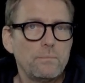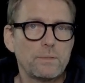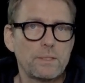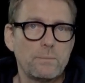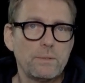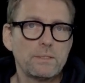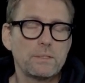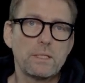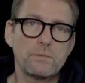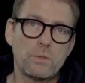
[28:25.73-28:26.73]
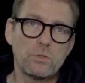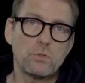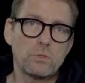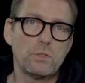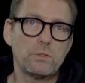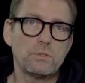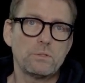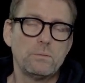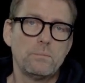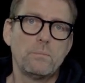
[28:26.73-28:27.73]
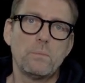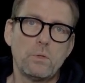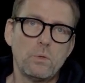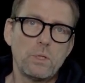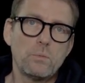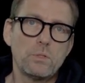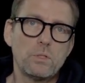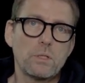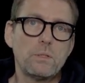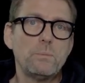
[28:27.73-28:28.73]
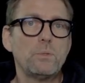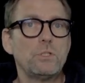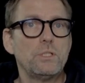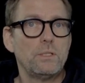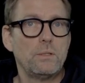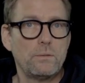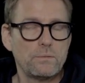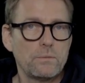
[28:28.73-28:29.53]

This means that for 2 years, you can return the machine,